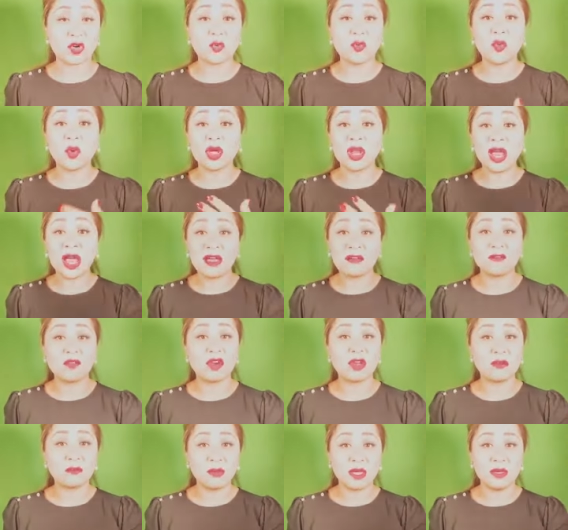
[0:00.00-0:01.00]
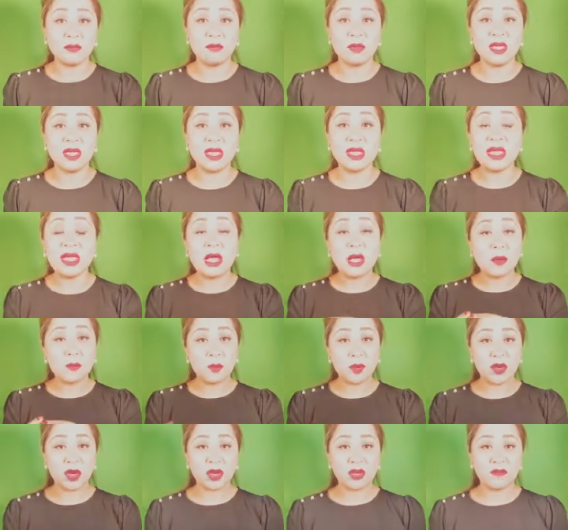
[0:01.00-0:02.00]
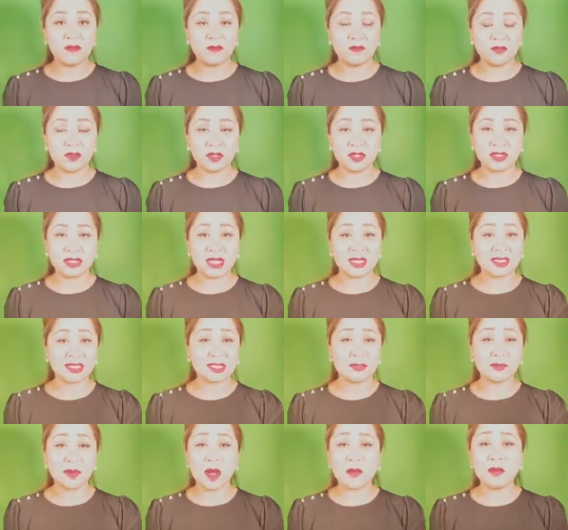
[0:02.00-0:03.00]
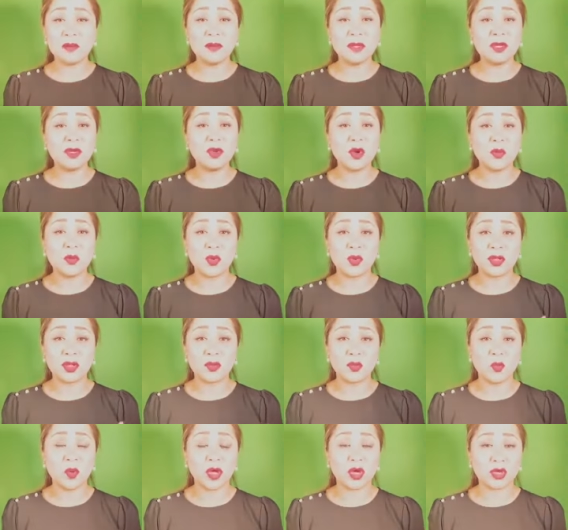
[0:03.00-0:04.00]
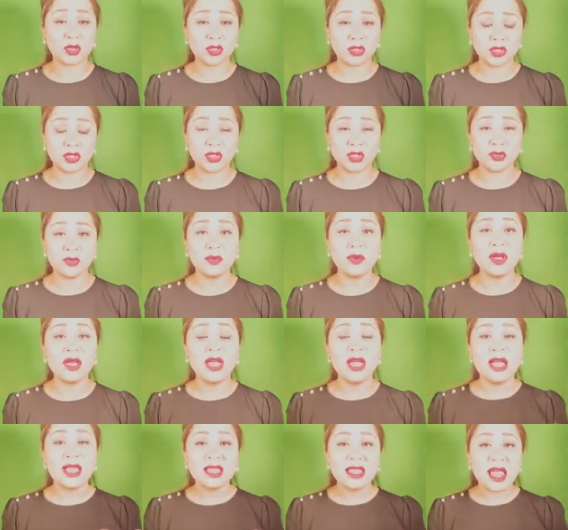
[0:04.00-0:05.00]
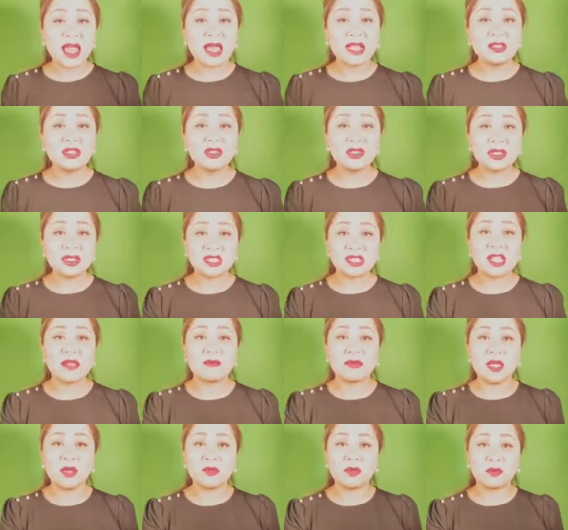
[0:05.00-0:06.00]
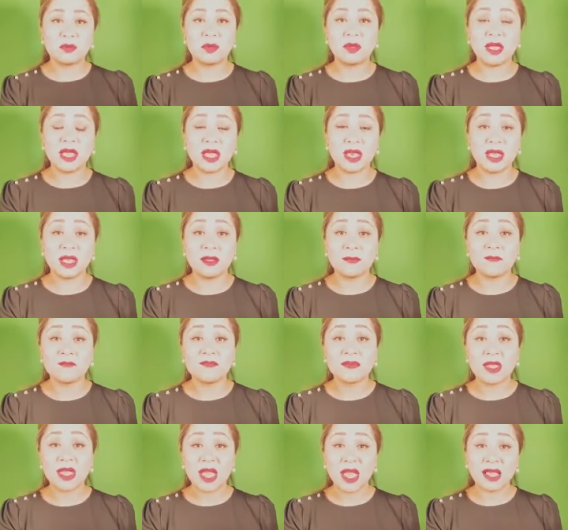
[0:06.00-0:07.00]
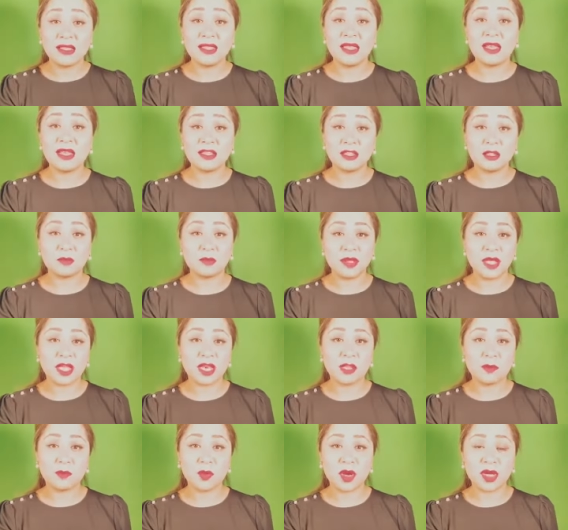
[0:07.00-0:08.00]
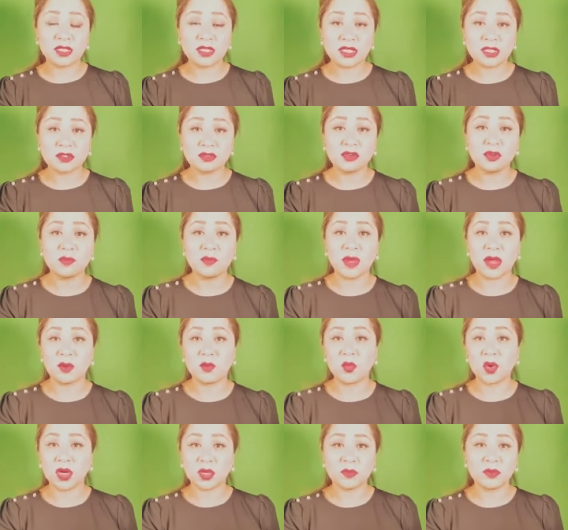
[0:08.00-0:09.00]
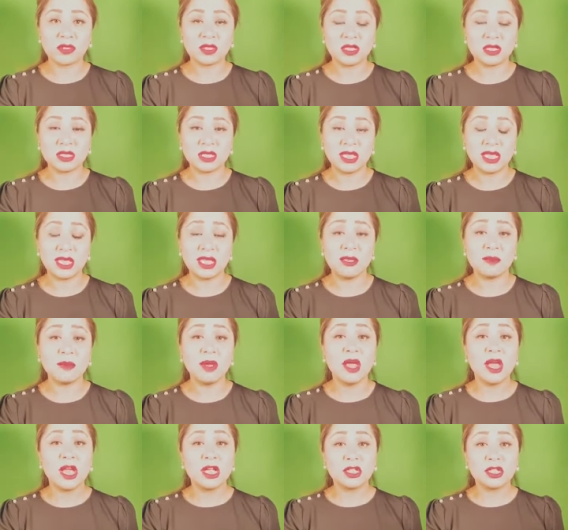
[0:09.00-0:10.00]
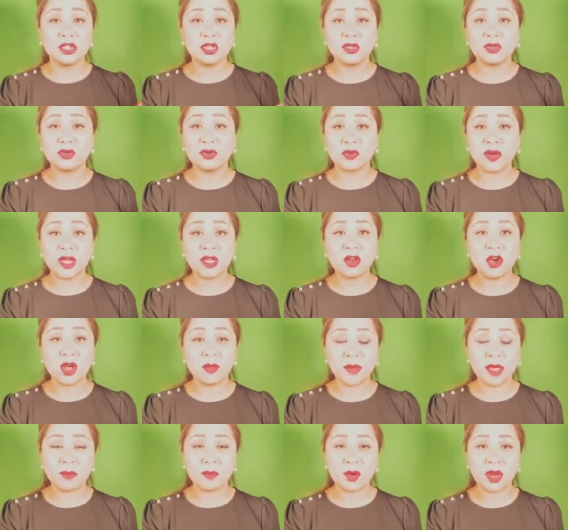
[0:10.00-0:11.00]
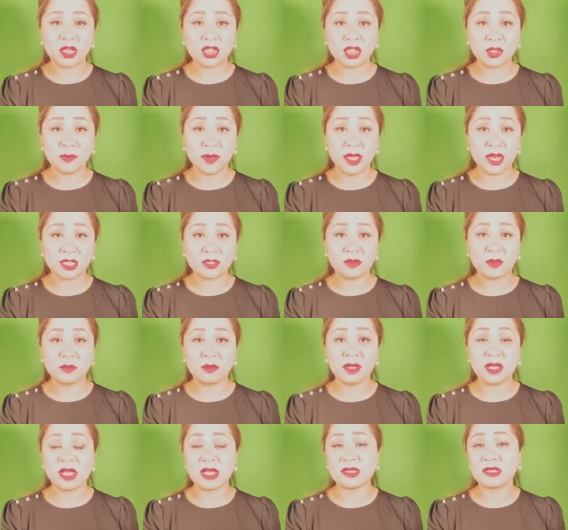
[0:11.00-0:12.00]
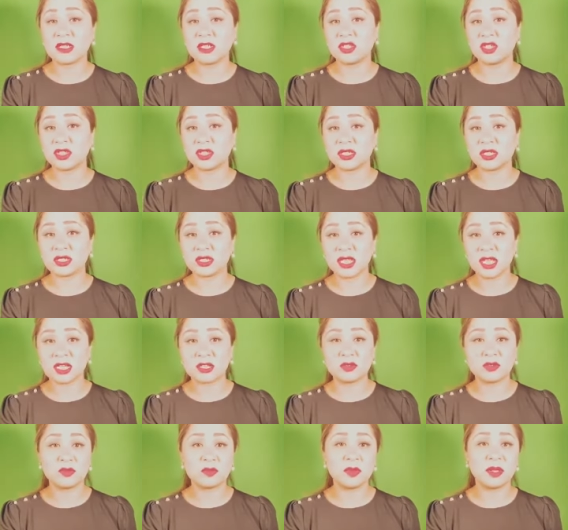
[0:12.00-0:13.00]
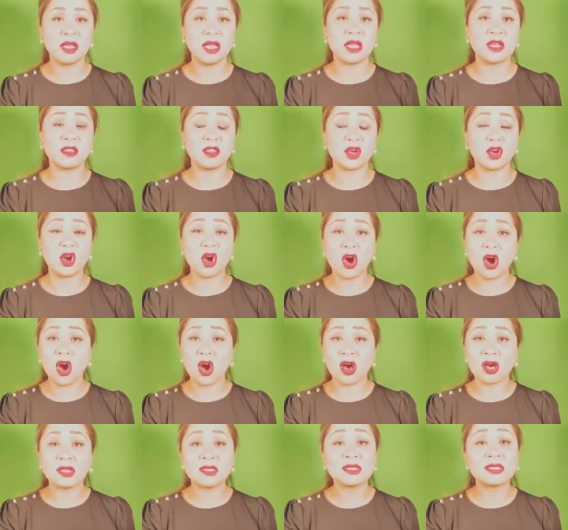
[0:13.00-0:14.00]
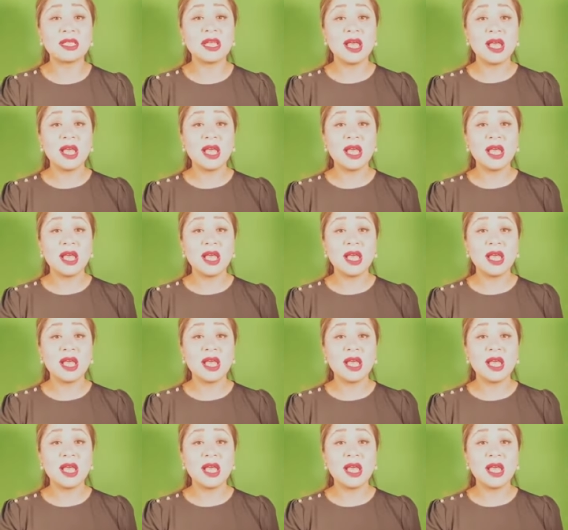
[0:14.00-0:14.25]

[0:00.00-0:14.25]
or whatever it may be, put in a full sentence, probably no more than one or two. Then do the same thing with planning. And then in the planning process group, I work with the team to create all my project management plans, such as the schedule plan, the cost,